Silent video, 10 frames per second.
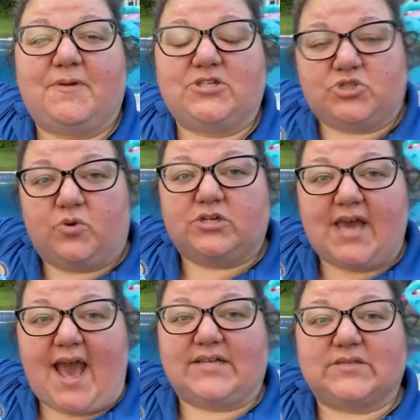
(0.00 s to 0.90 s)
be sure
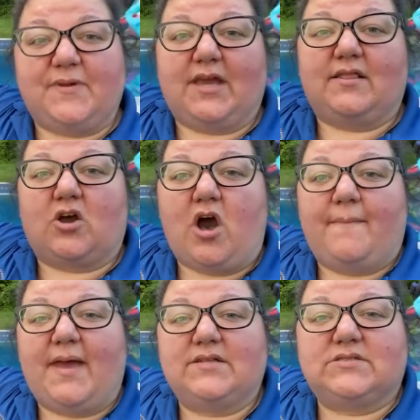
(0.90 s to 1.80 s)
to ask me in the
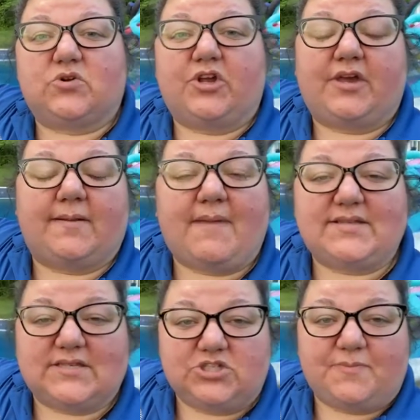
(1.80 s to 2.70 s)
comments, or you can
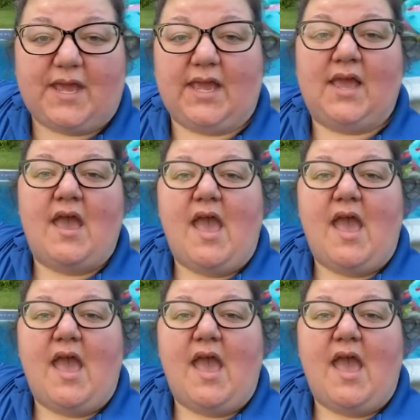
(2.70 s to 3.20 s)
message me